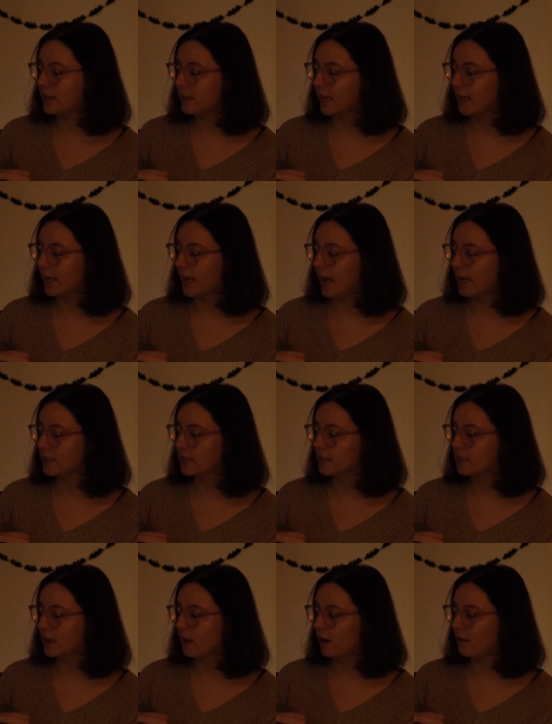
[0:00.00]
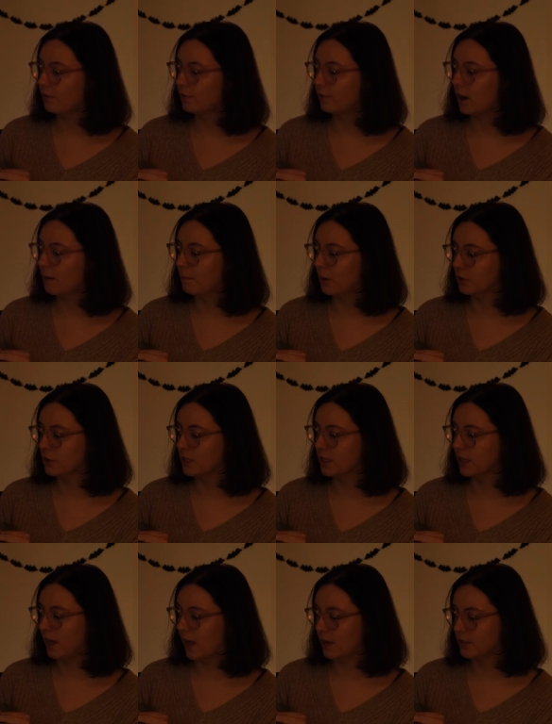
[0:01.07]
the Cask of
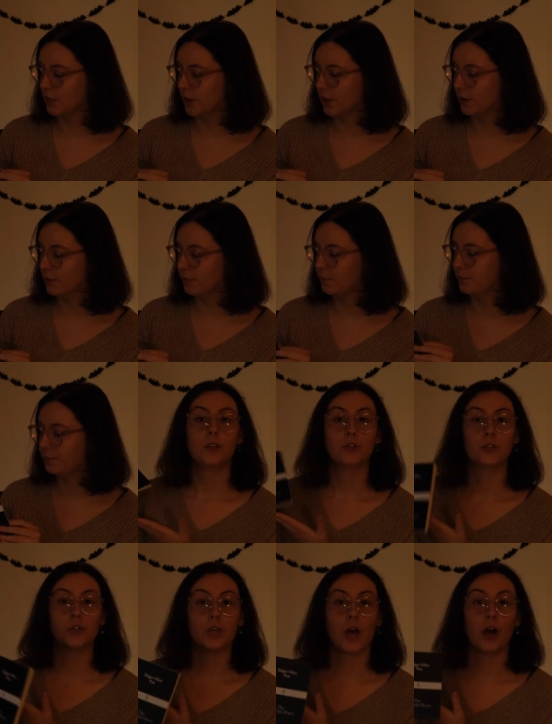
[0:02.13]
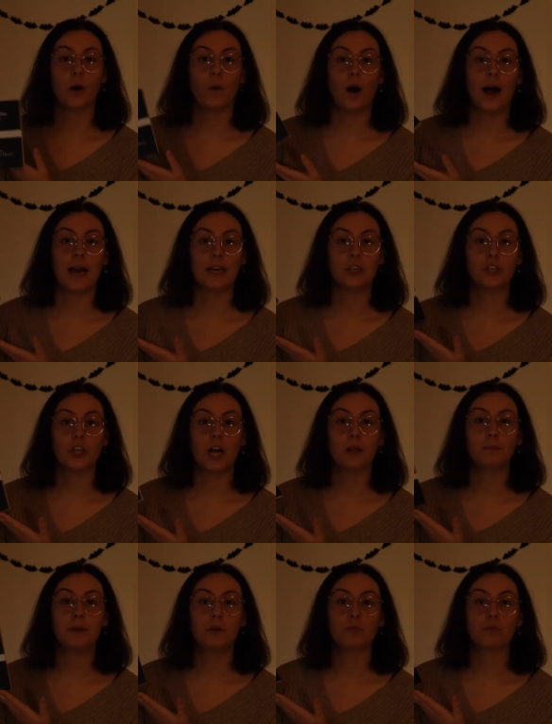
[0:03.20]
Amontillado. So I shall
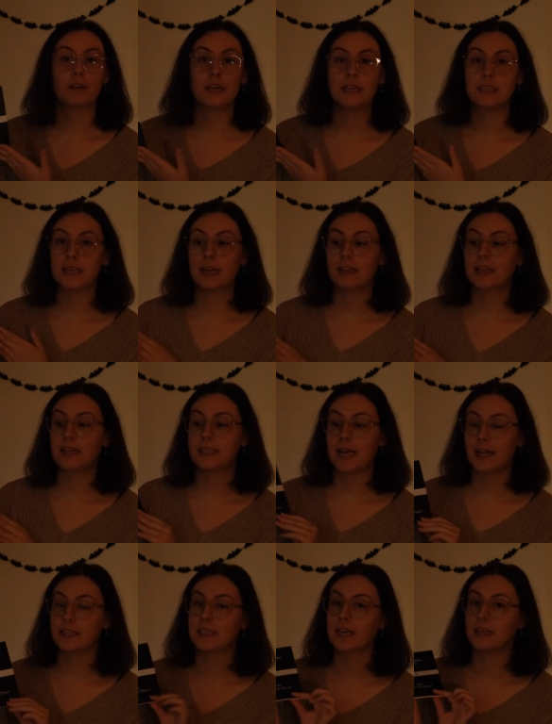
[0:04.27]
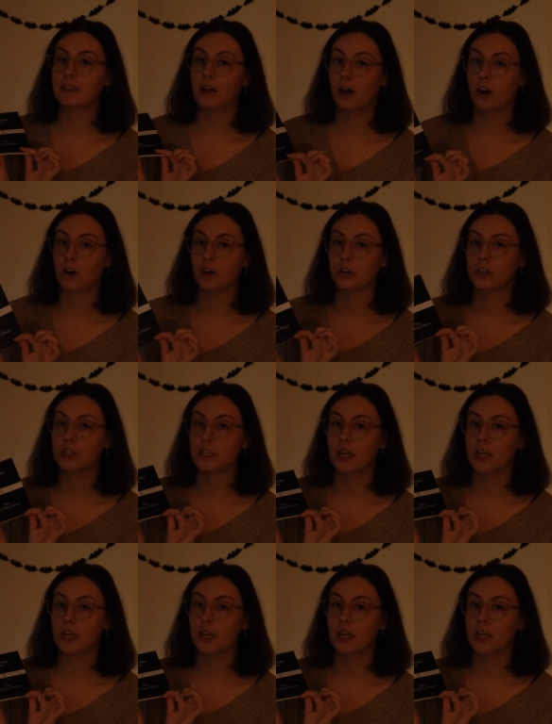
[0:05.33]
be reading The Telltale Heart